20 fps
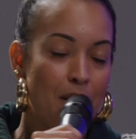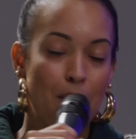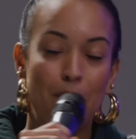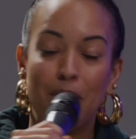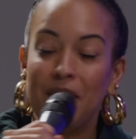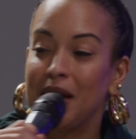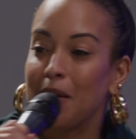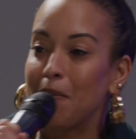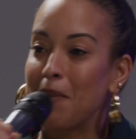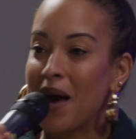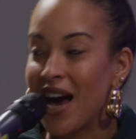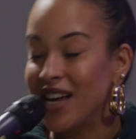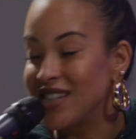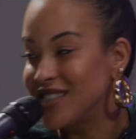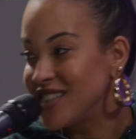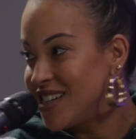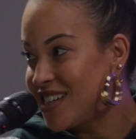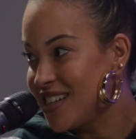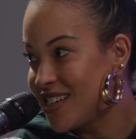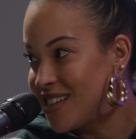Be
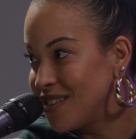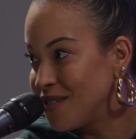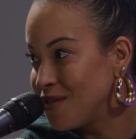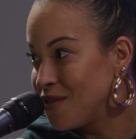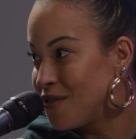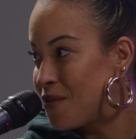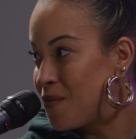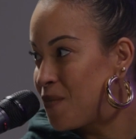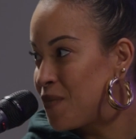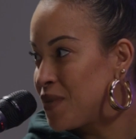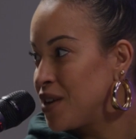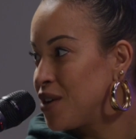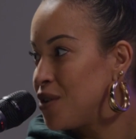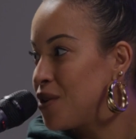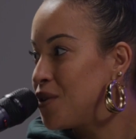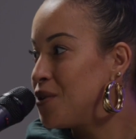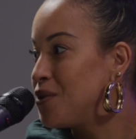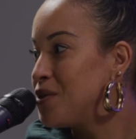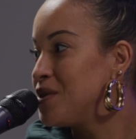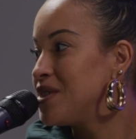Imaginative,
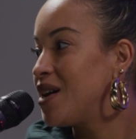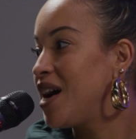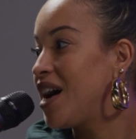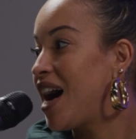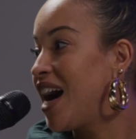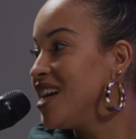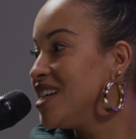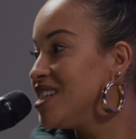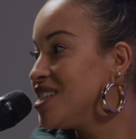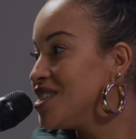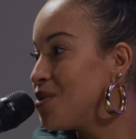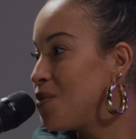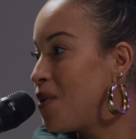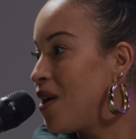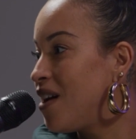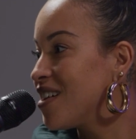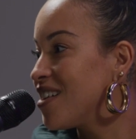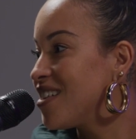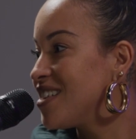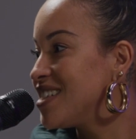who Aisha
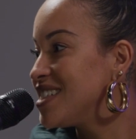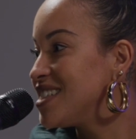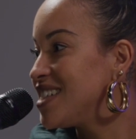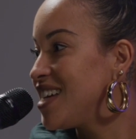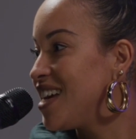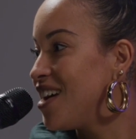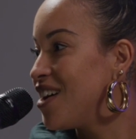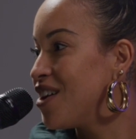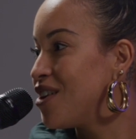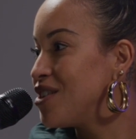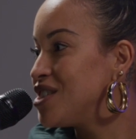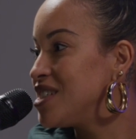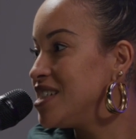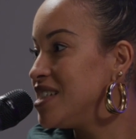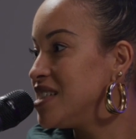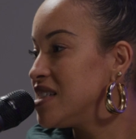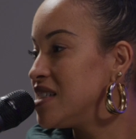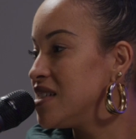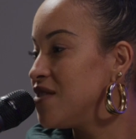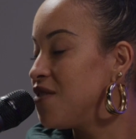Walker is here.
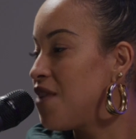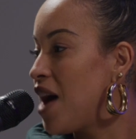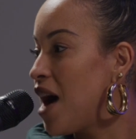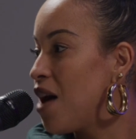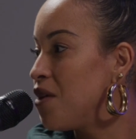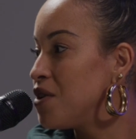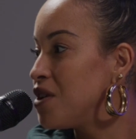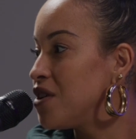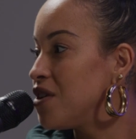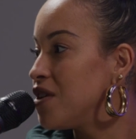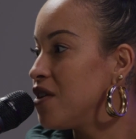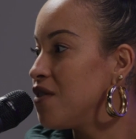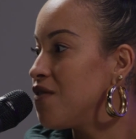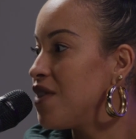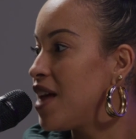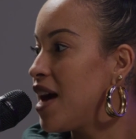She's the founder of